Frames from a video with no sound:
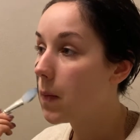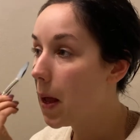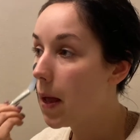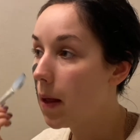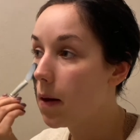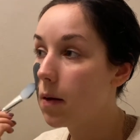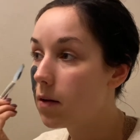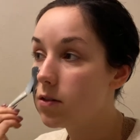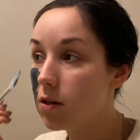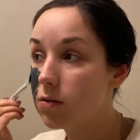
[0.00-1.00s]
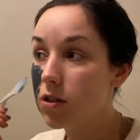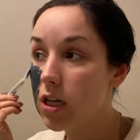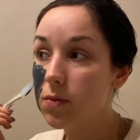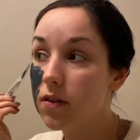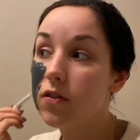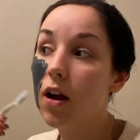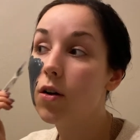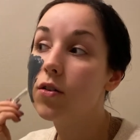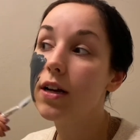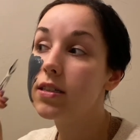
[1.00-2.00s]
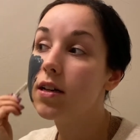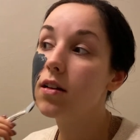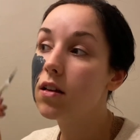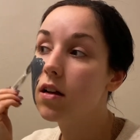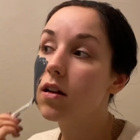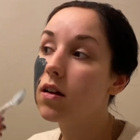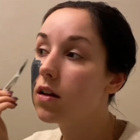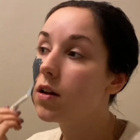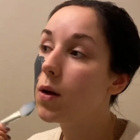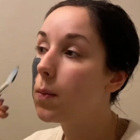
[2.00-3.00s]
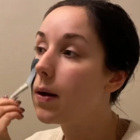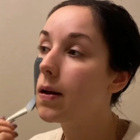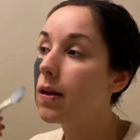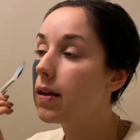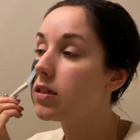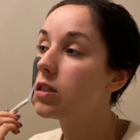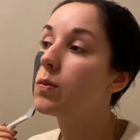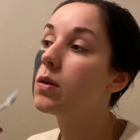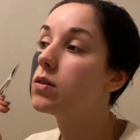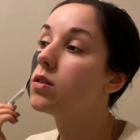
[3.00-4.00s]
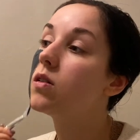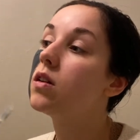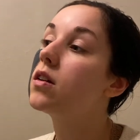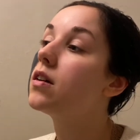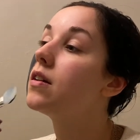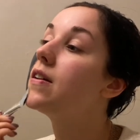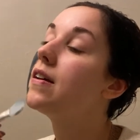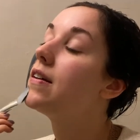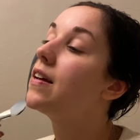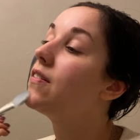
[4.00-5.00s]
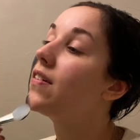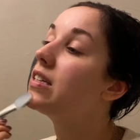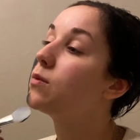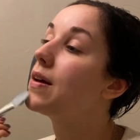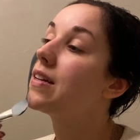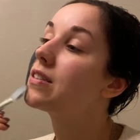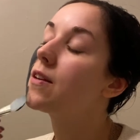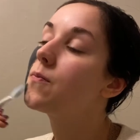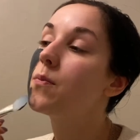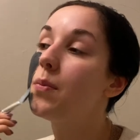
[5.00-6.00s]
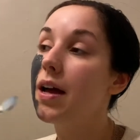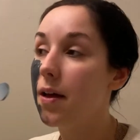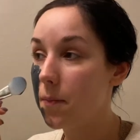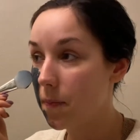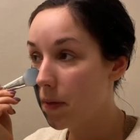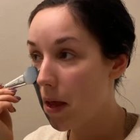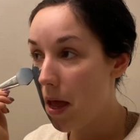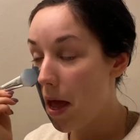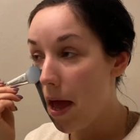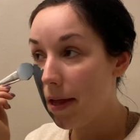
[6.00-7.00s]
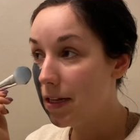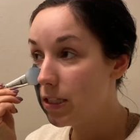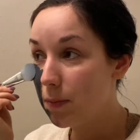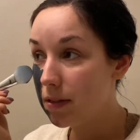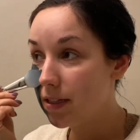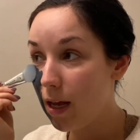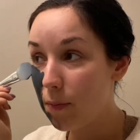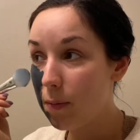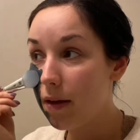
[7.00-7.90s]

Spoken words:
And don't judge me for how crazy I look. Nobody is supposed to look good in a face mask, but it is supposed to help